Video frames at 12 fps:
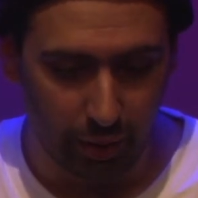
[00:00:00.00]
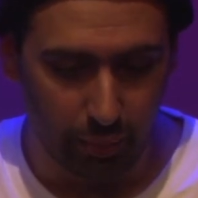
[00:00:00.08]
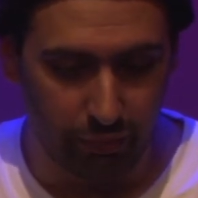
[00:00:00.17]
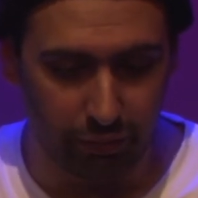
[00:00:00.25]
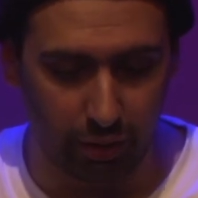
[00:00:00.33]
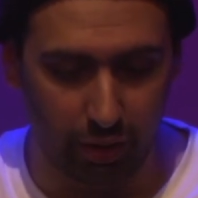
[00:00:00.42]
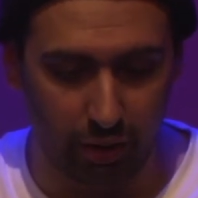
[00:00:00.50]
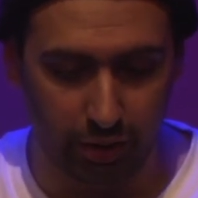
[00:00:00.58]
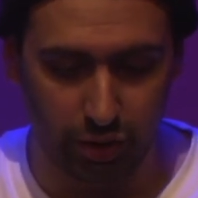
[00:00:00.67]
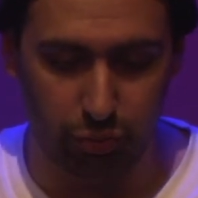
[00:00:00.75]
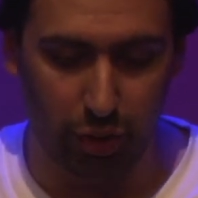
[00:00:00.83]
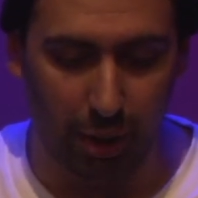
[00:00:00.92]
we've
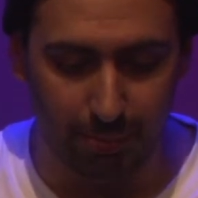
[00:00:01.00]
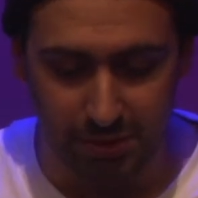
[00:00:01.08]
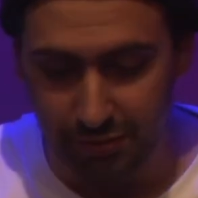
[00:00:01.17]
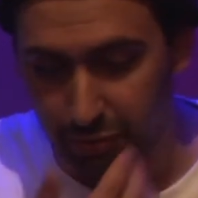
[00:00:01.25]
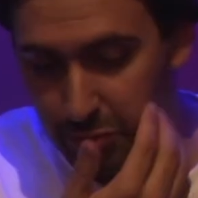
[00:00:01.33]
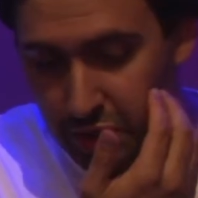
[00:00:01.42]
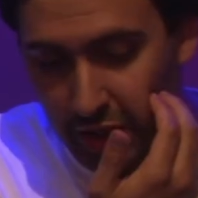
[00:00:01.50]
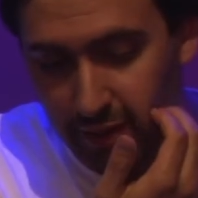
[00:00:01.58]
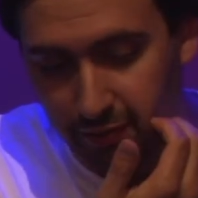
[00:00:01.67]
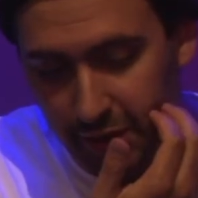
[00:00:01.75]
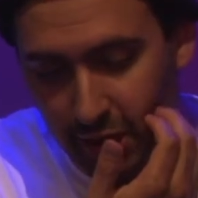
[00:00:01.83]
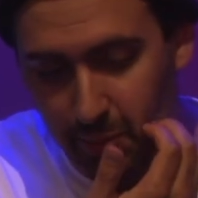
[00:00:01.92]
got drums from
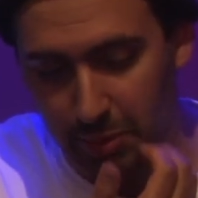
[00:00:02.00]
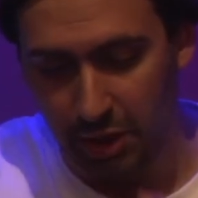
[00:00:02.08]
G-Flip,